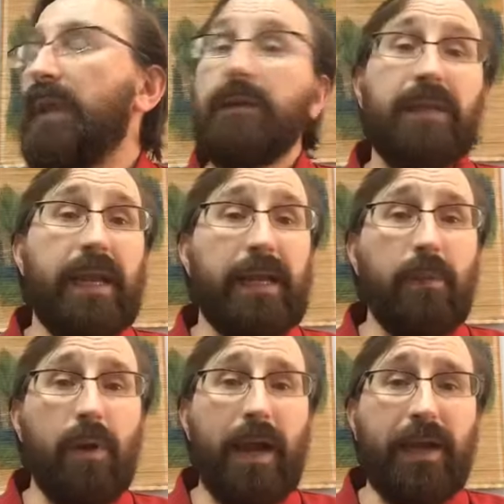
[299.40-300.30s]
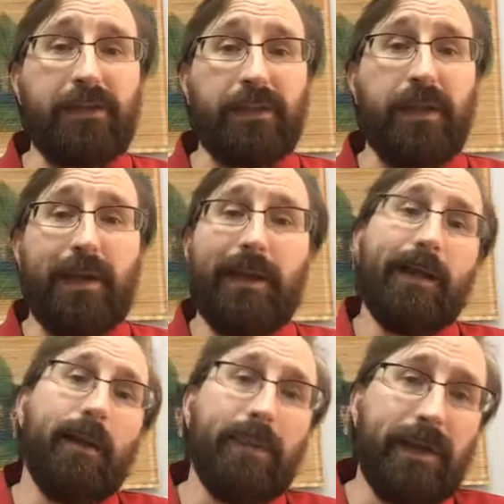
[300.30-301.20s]
taking more action.
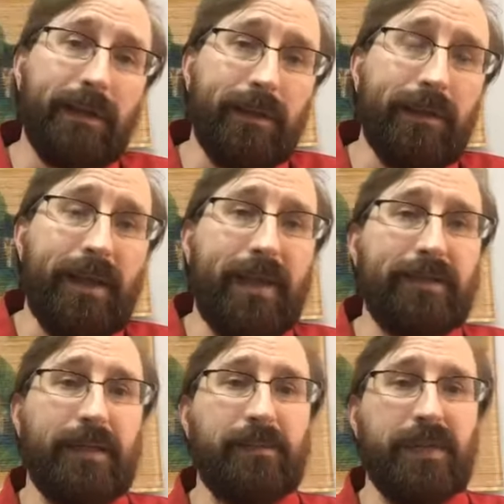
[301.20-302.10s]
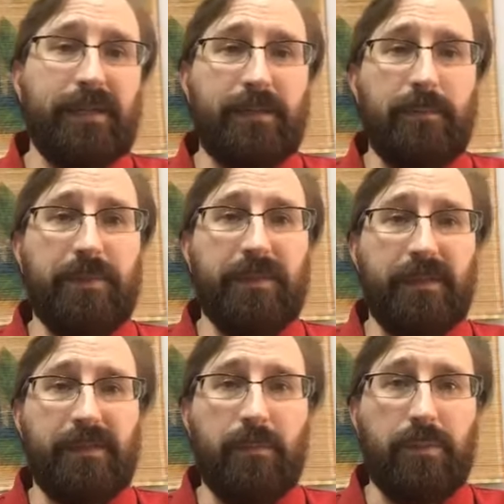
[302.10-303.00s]
I mean, that seems like something
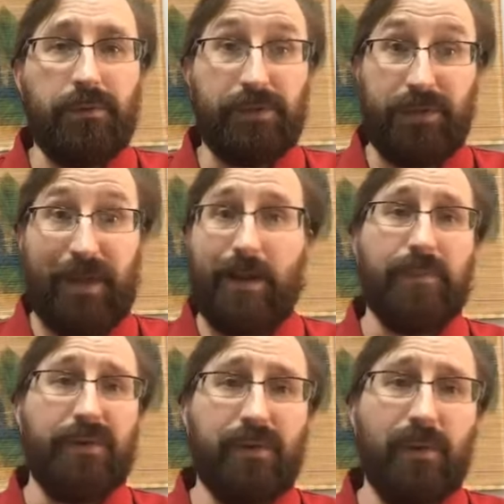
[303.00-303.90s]
that's simple. Just get up and do